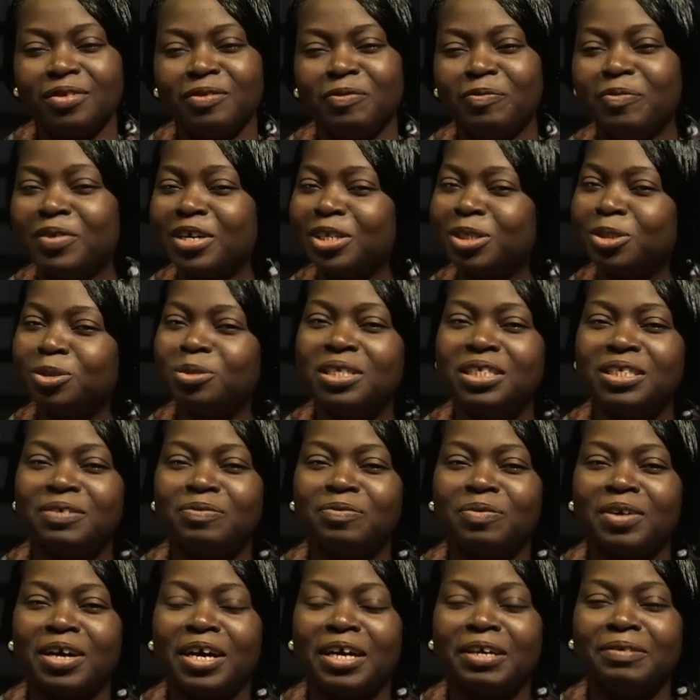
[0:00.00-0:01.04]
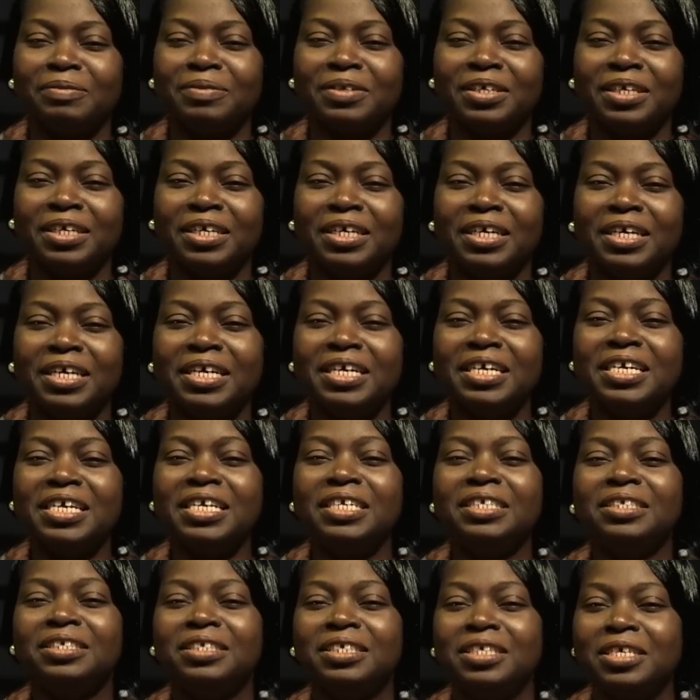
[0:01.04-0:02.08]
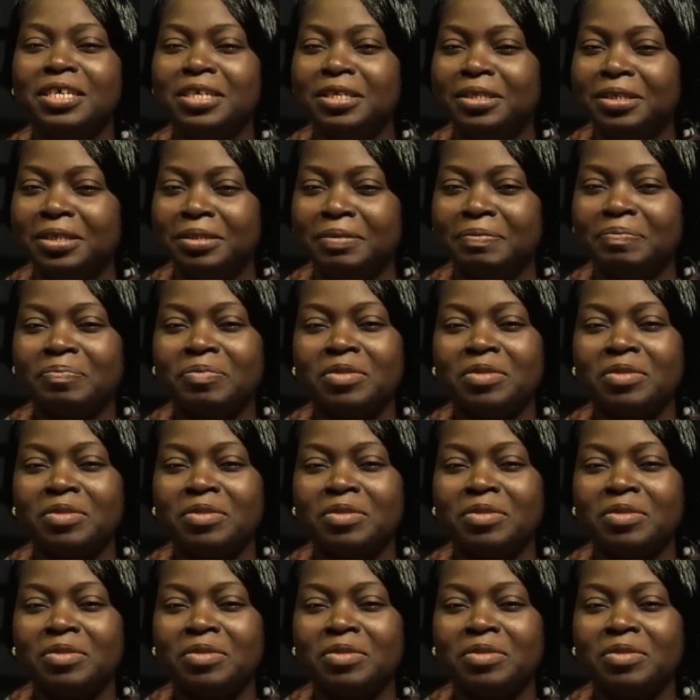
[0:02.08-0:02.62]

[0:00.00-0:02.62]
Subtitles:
Verse 25. Indeed,